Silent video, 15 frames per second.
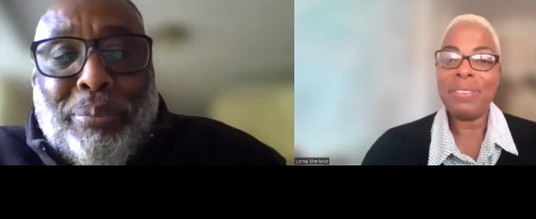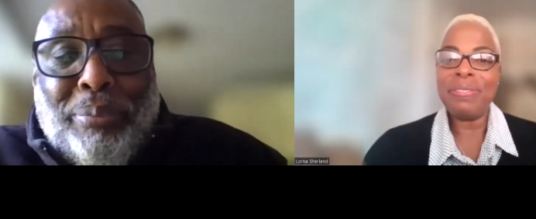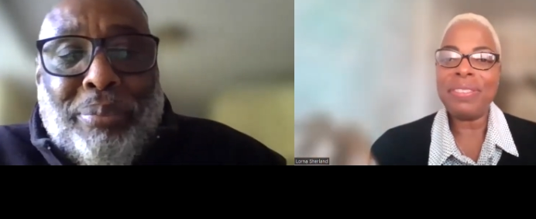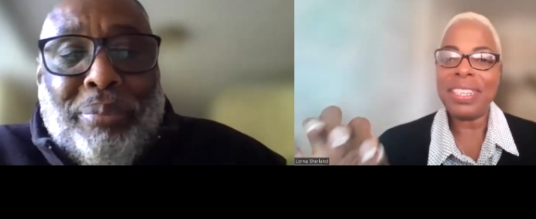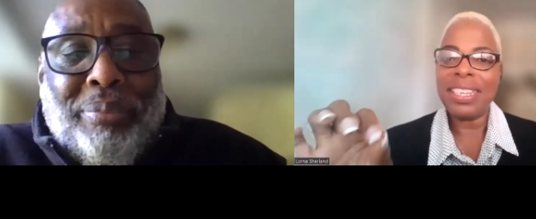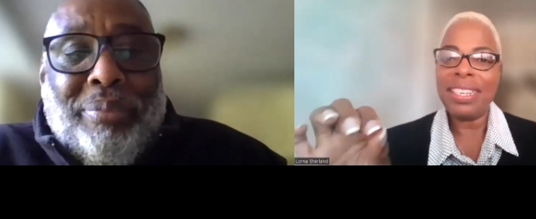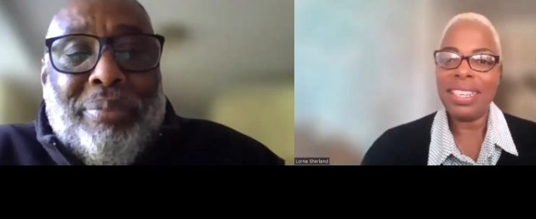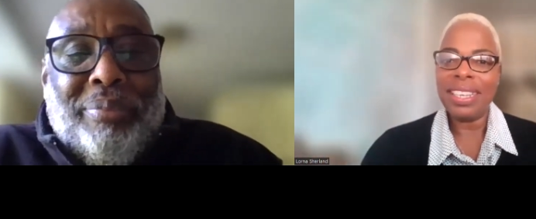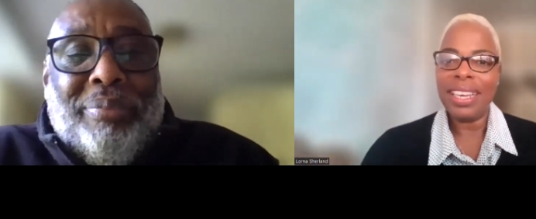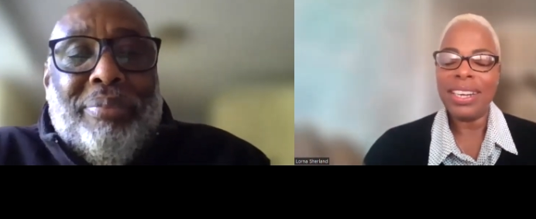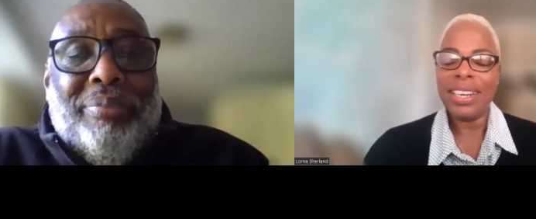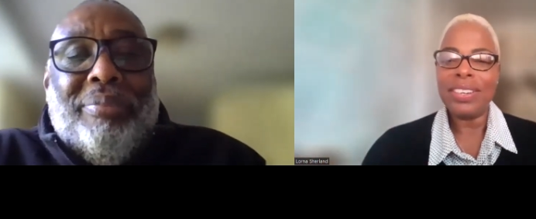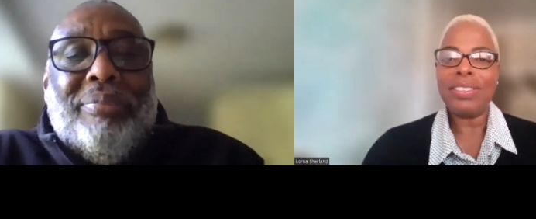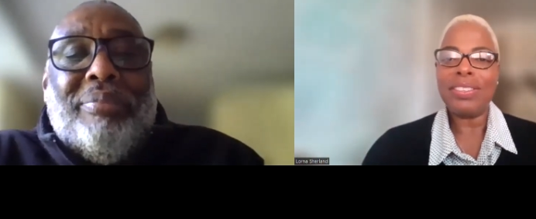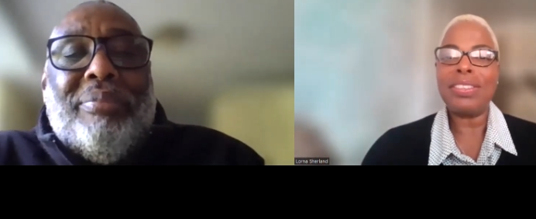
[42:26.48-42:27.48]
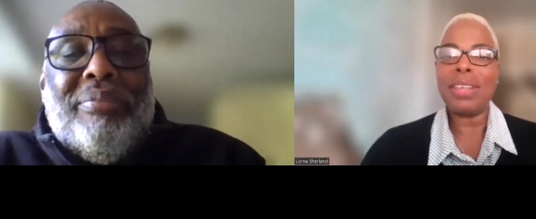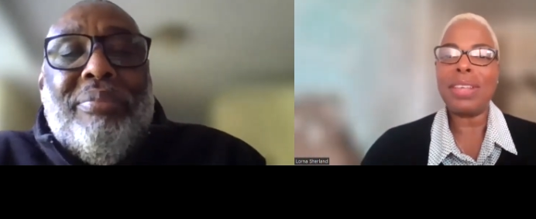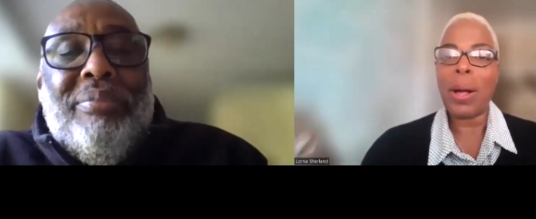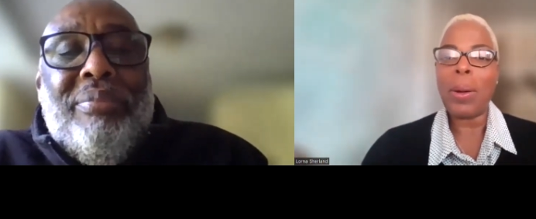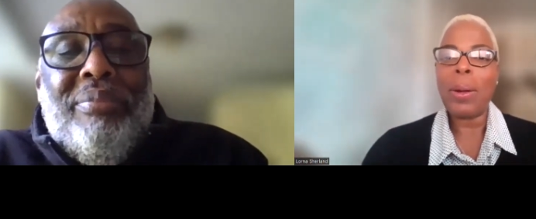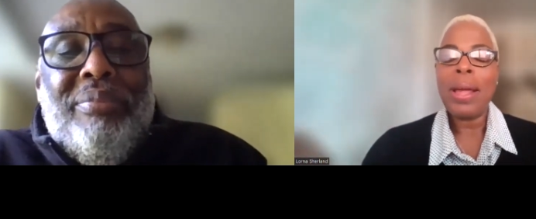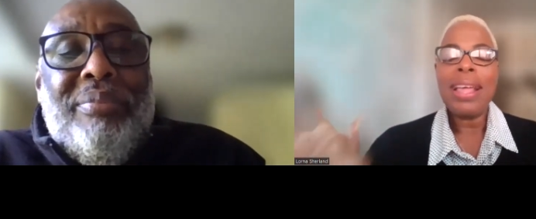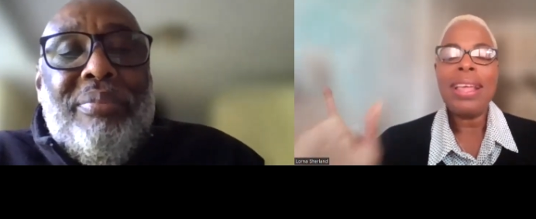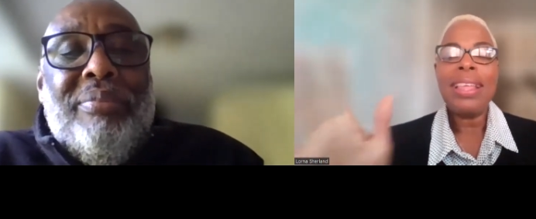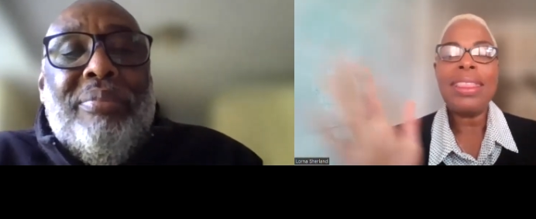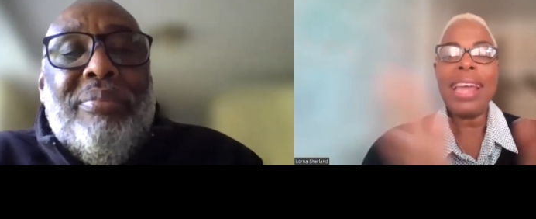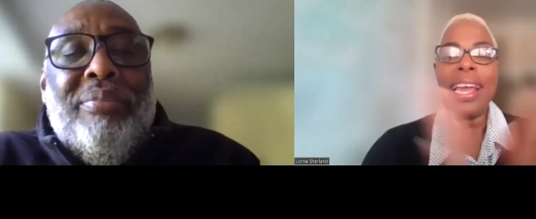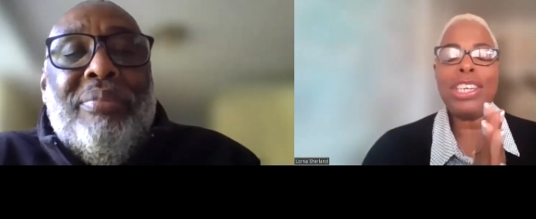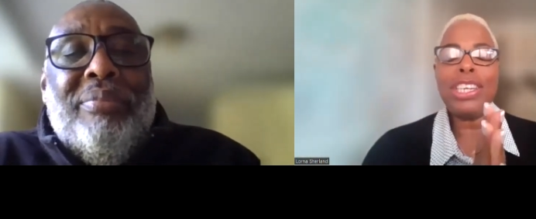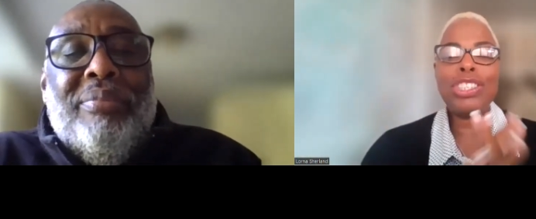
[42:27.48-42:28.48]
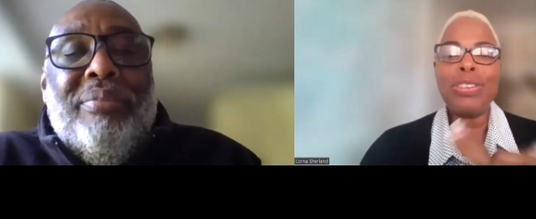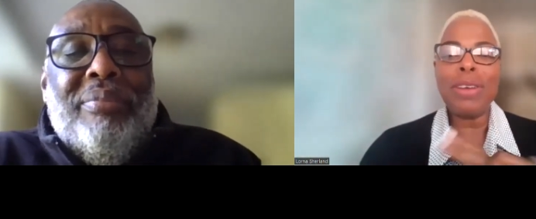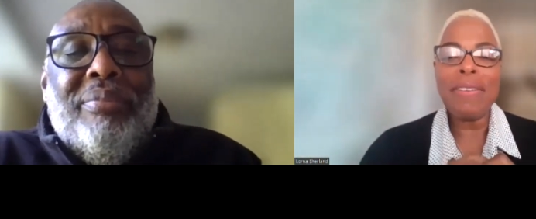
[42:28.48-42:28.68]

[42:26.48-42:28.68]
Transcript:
Speaker 1: 15 years. So thank you,